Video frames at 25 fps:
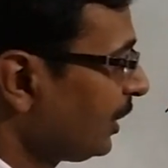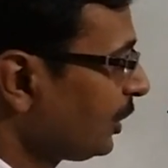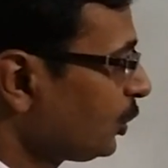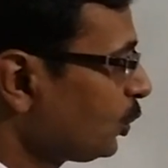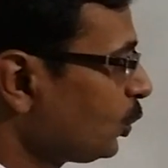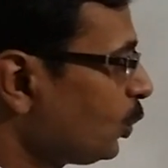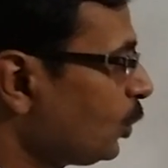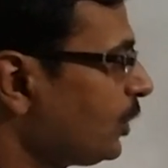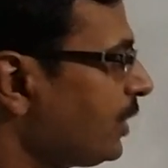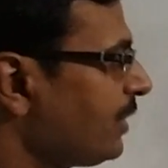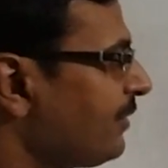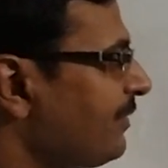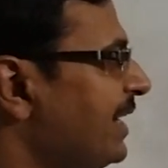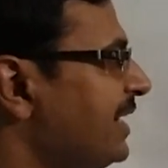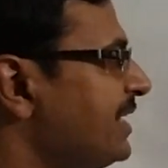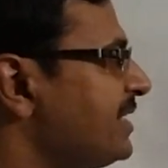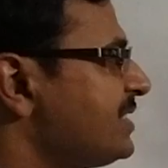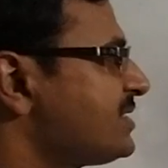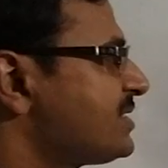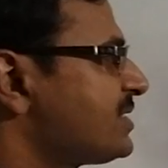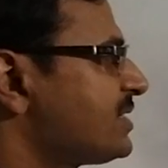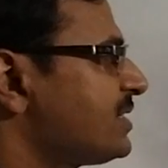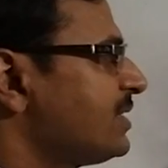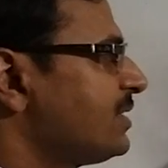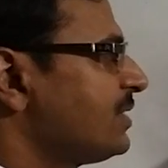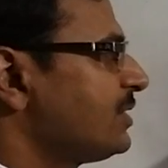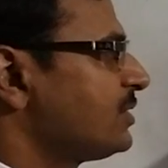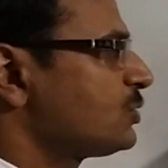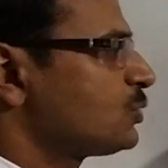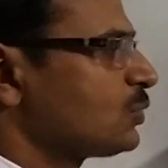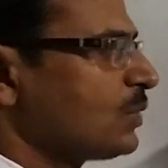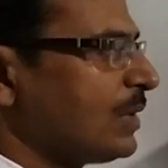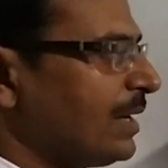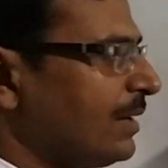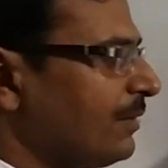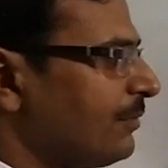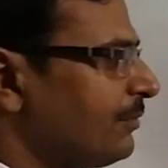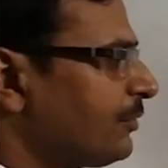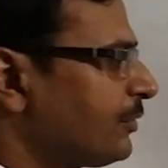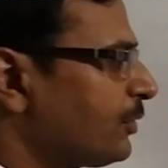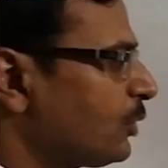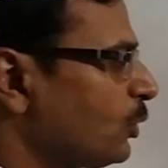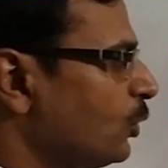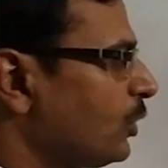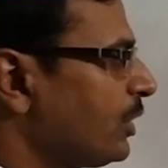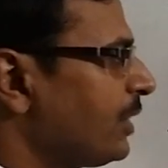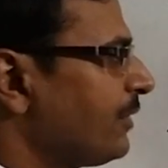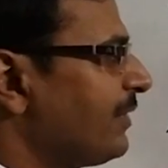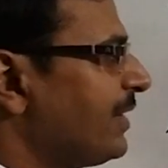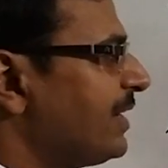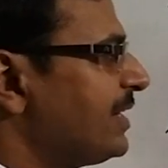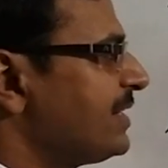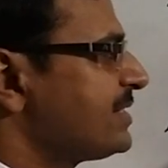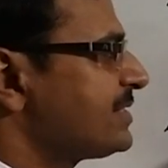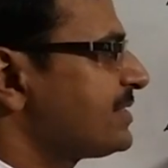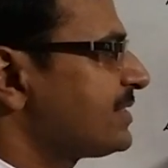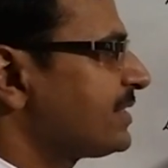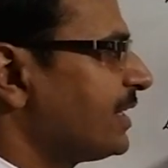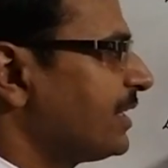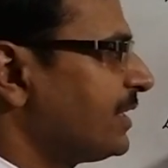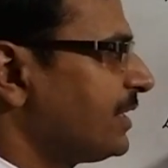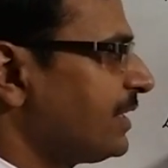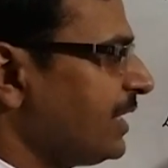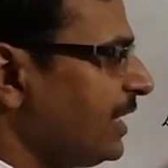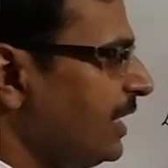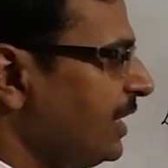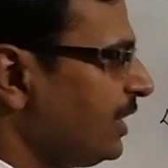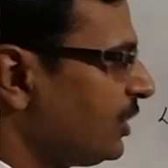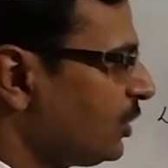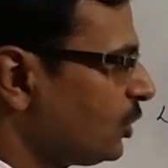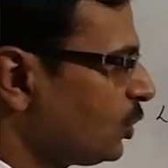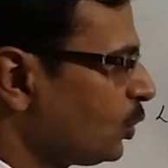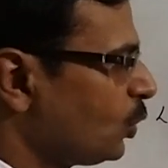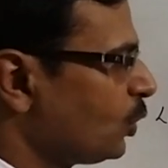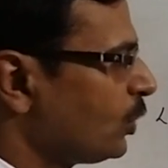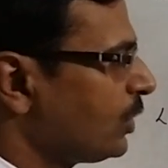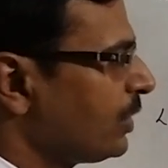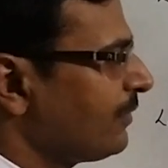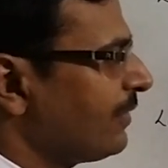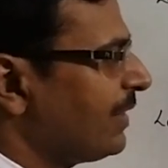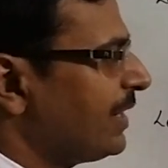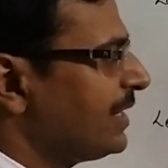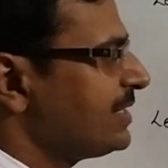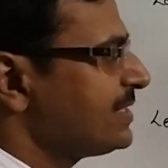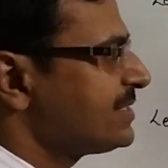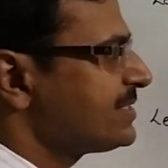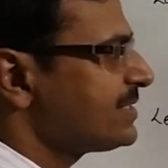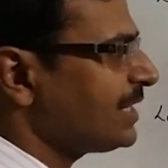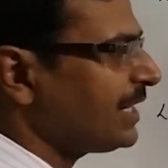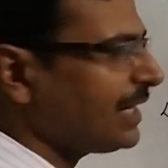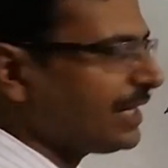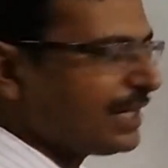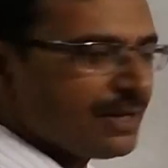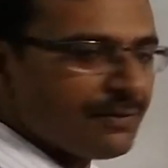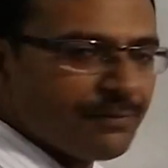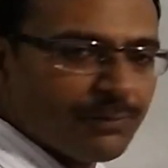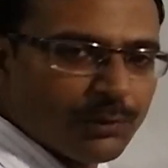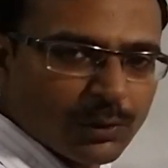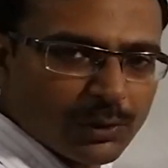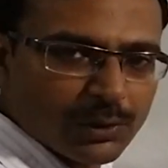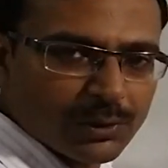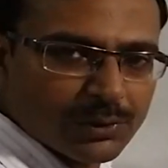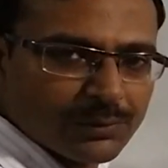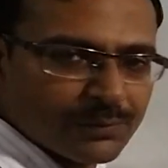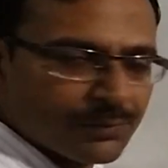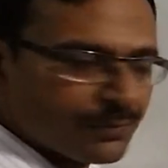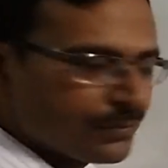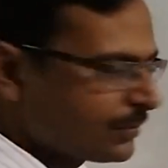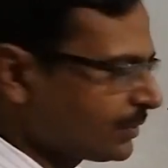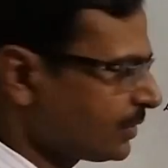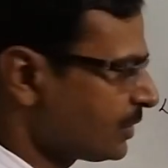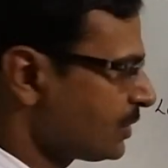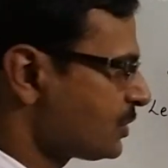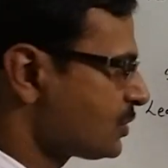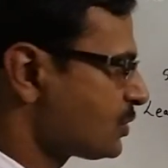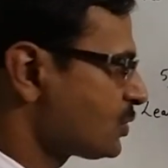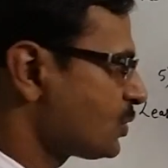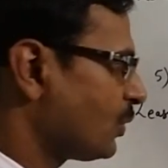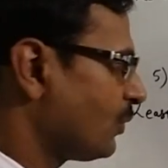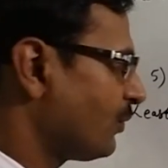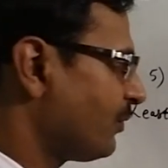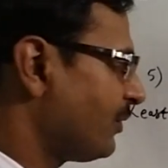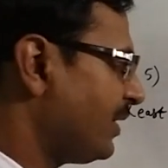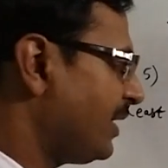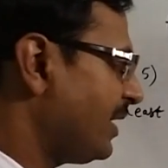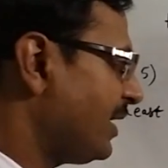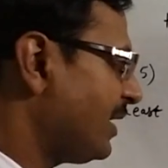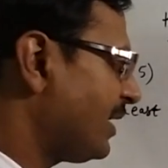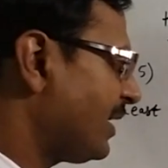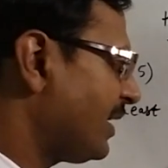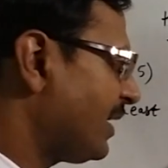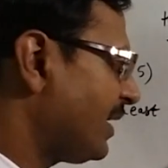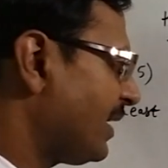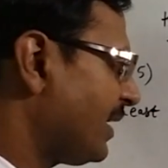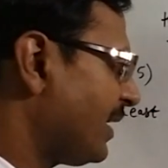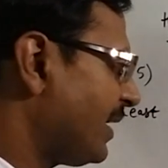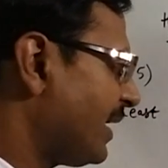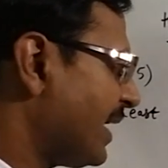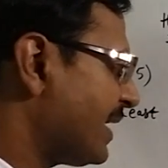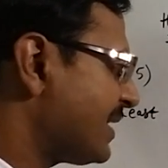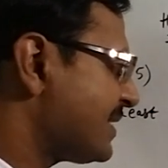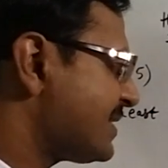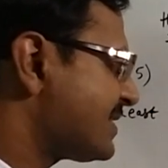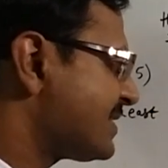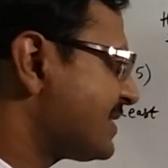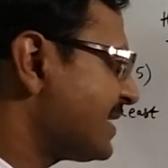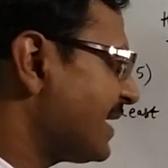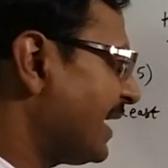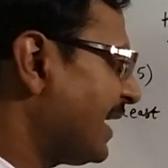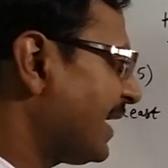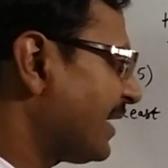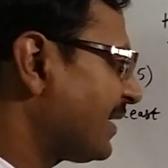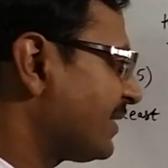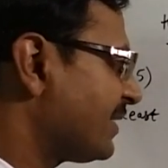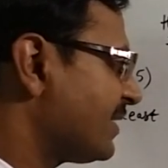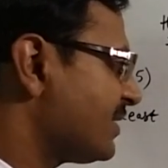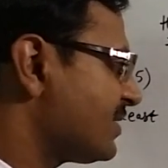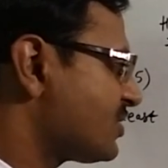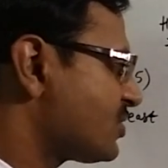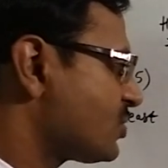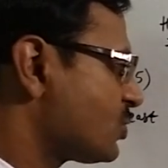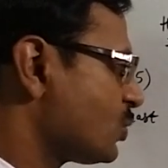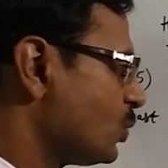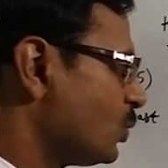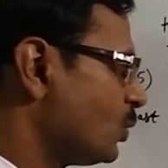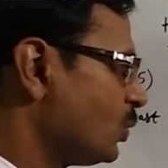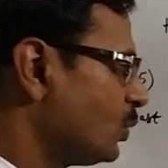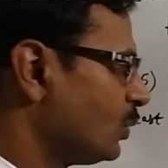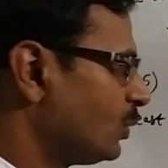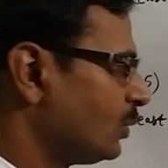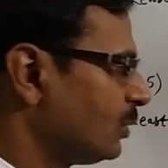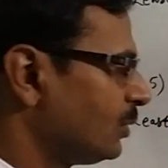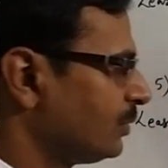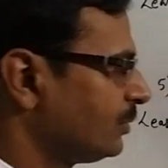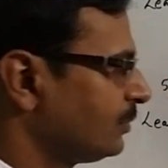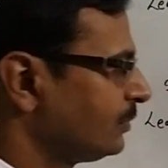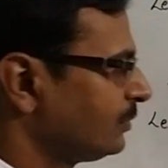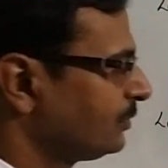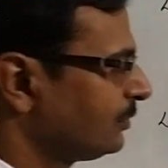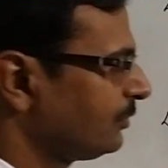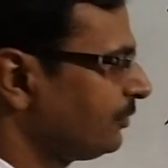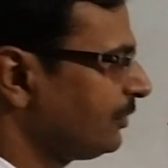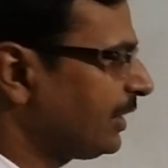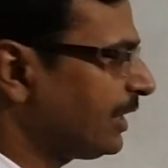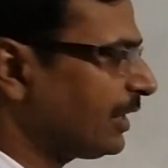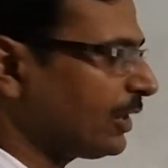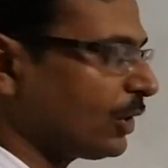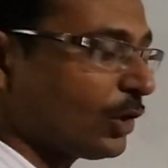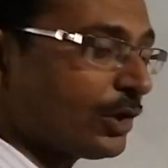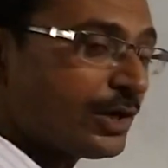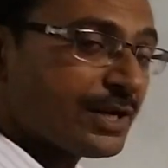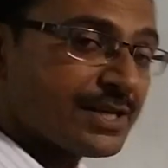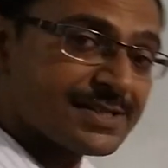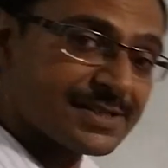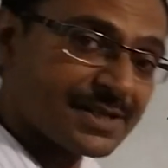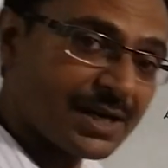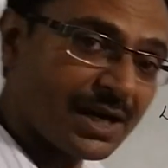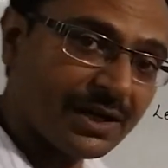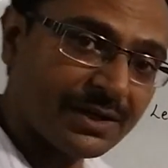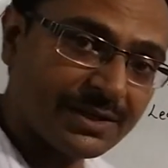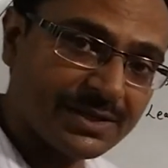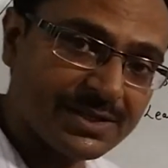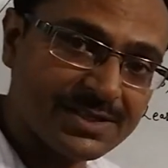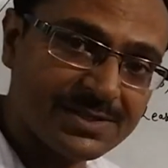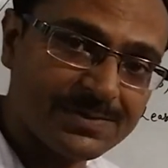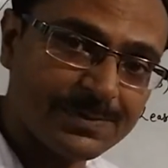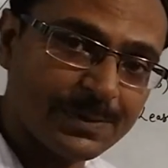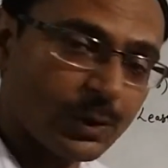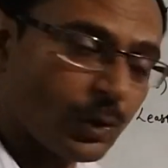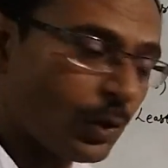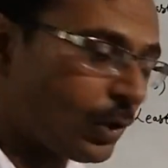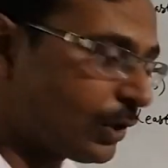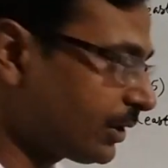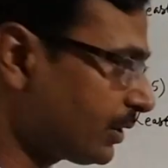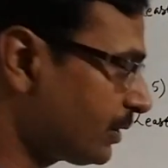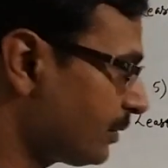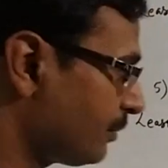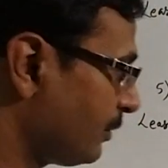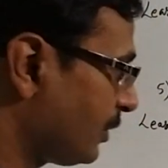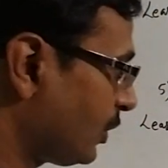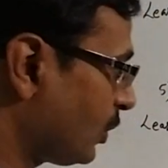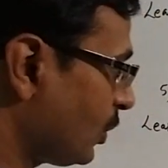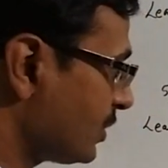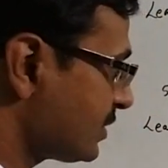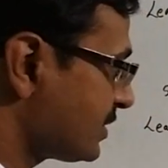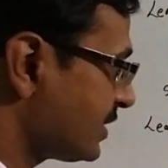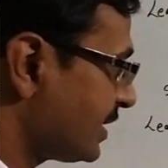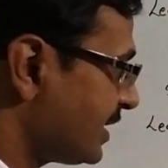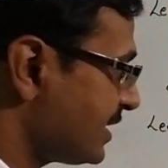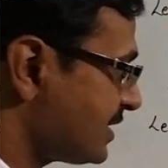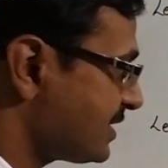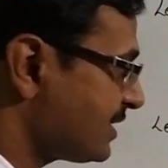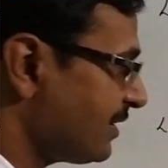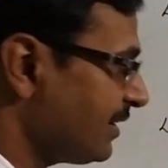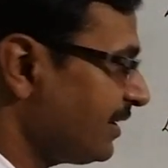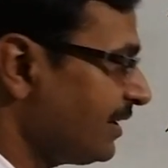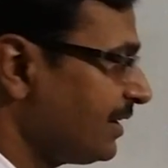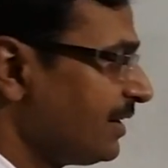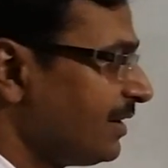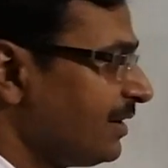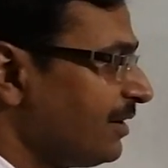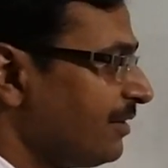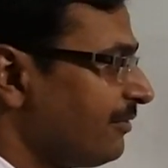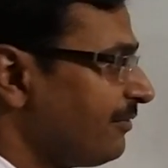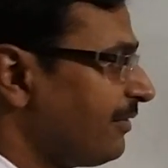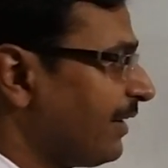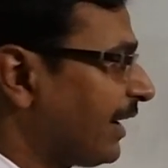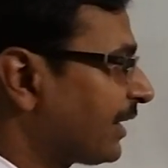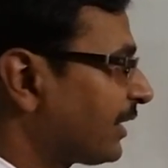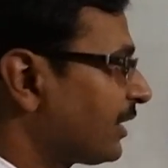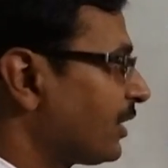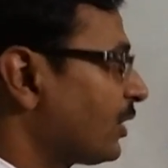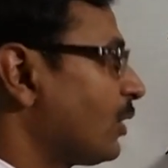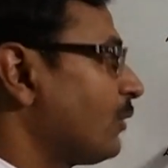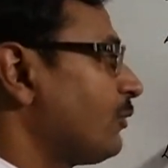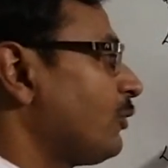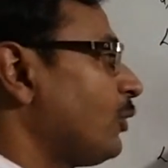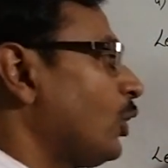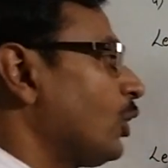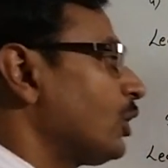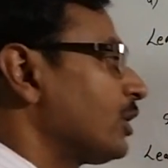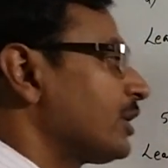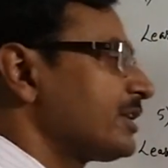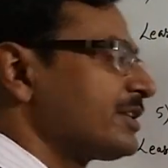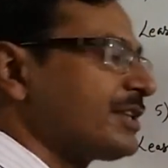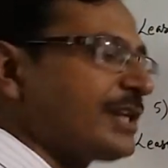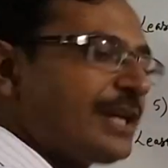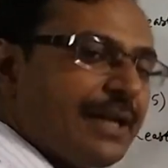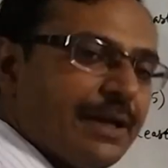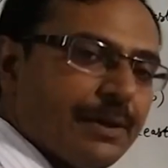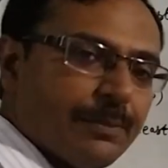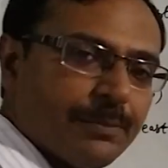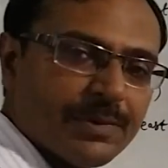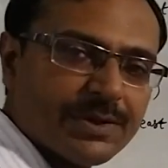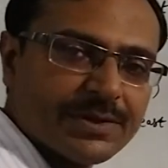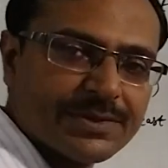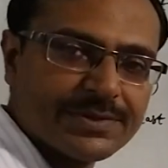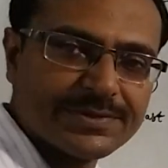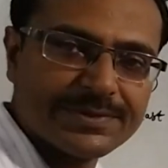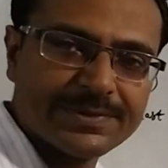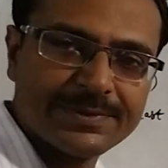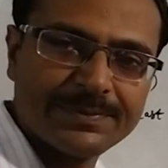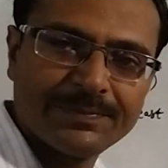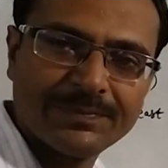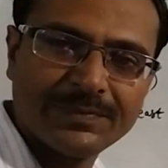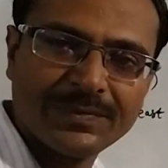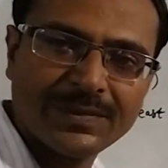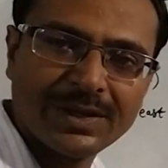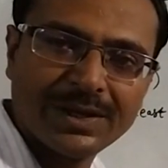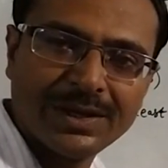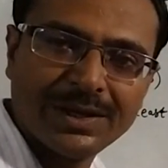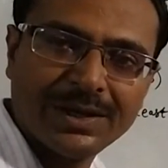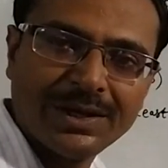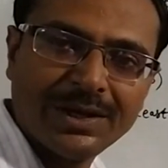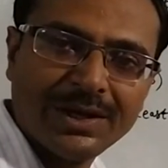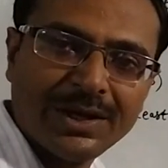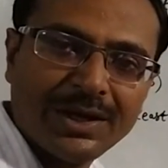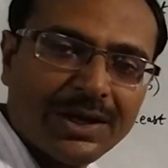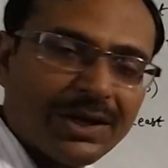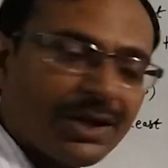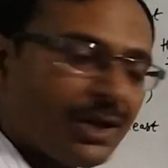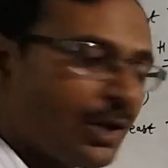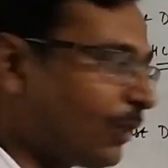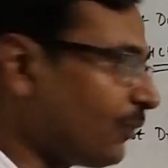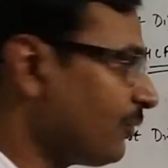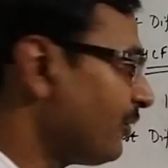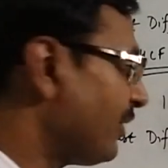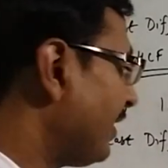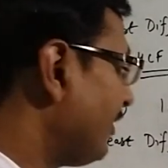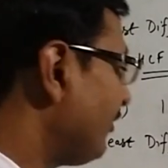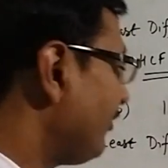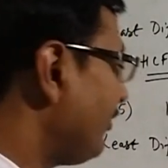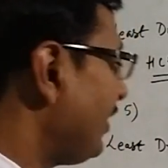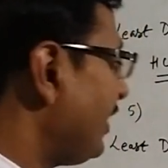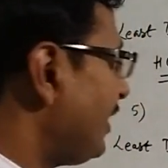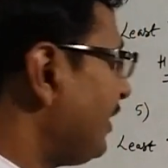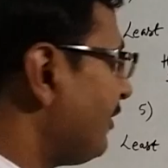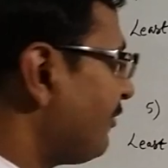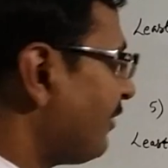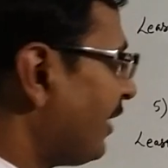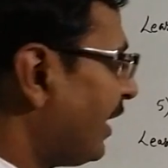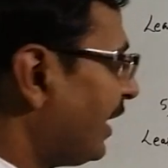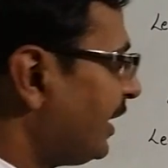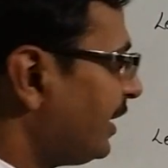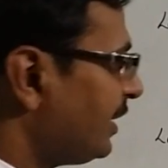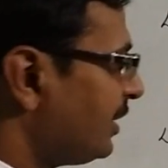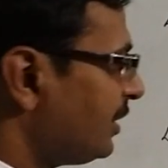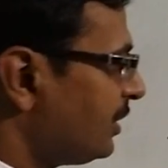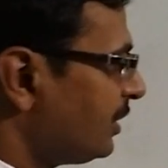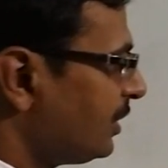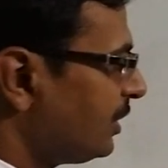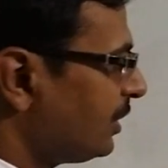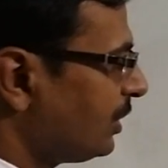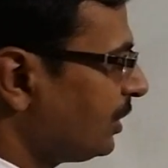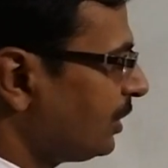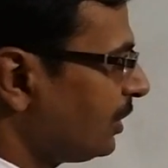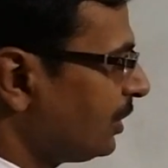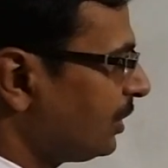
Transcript: 2 divides 12, 2 divides 30, 2 divides 84. So we can select this 2. We cannot discard this because it is a factor of all the 3 numbers. Now when we divide